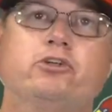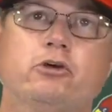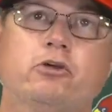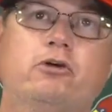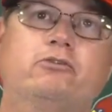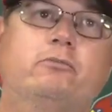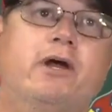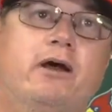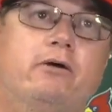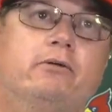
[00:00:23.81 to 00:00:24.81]
Joe goes to the
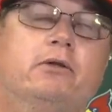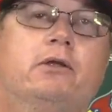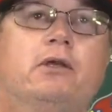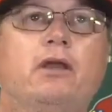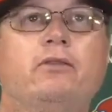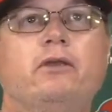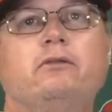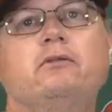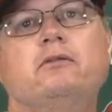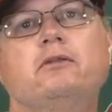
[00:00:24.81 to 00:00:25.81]
mound and
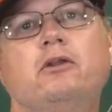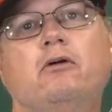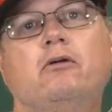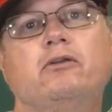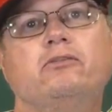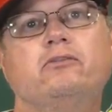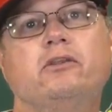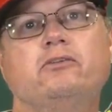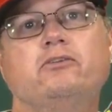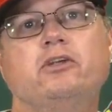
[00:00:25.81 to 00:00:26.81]
then, you know,
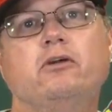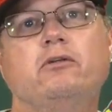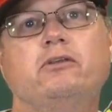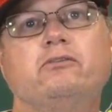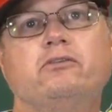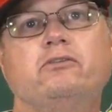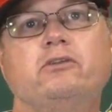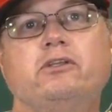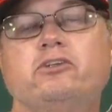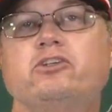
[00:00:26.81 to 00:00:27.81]
listens that Geo needs to,
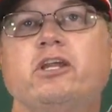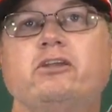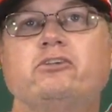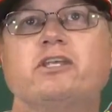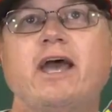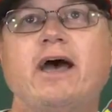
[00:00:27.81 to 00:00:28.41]
needs to change his